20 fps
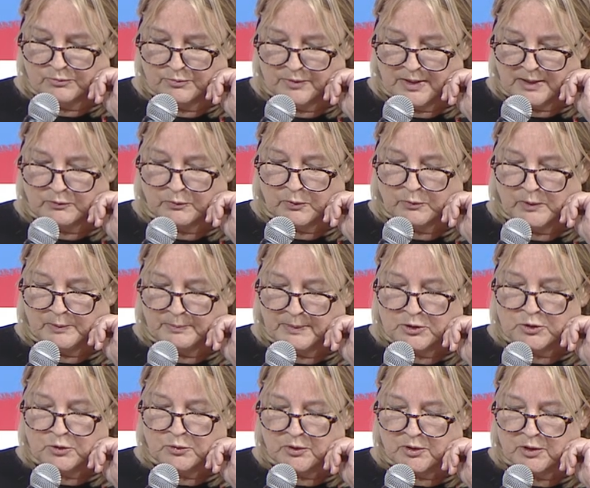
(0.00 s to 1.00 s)
that we will
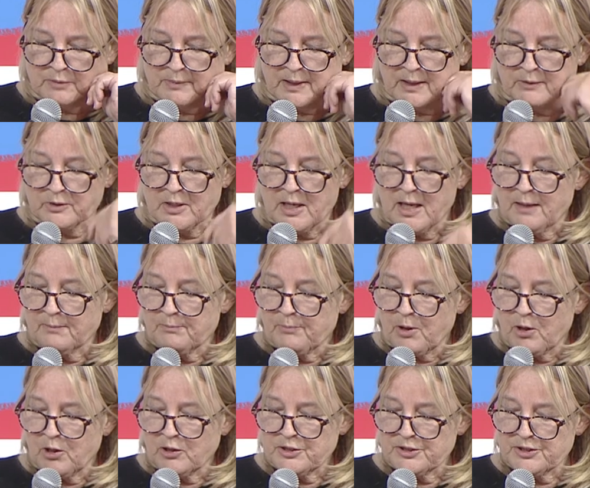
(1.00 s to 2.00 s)
be talking about
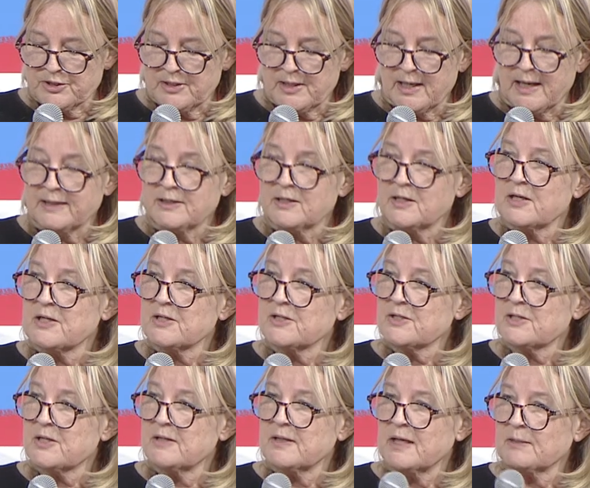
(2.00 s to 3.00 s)
policy
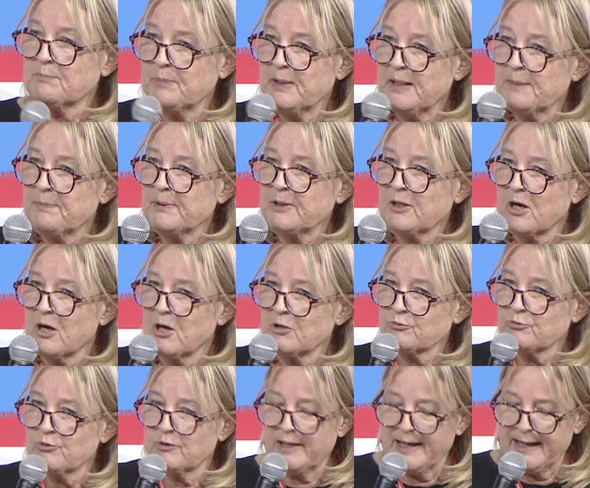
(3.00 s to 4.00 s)
ideas that people
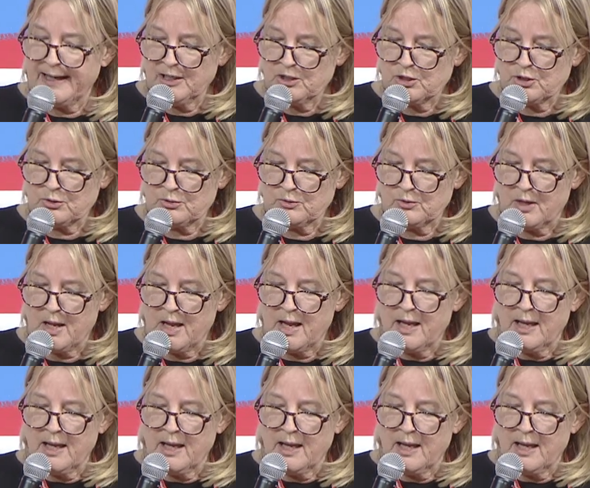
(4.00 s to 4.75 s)
can't relate to.